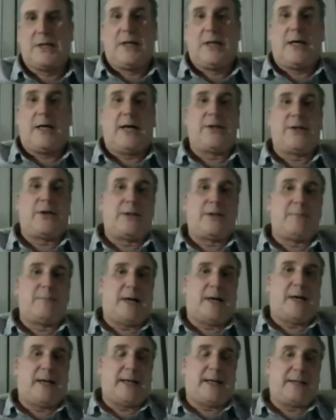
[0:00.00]
other than
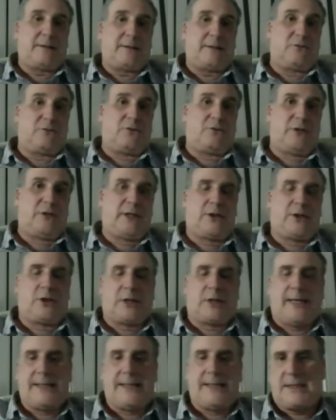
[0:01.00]
my really good
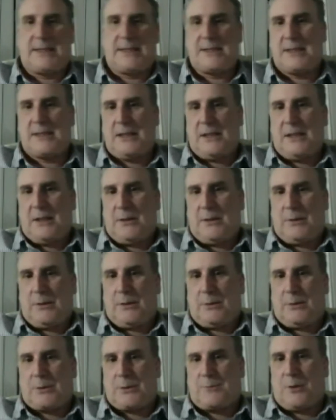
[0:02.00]
lenses, well, it
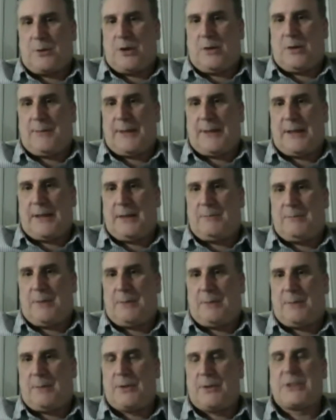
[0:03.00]
was probably my
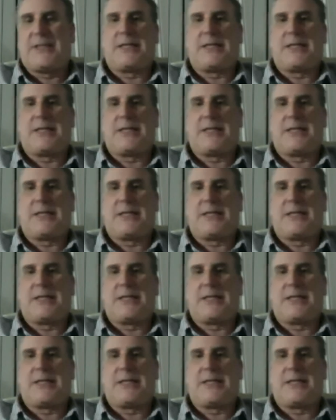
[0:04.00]
most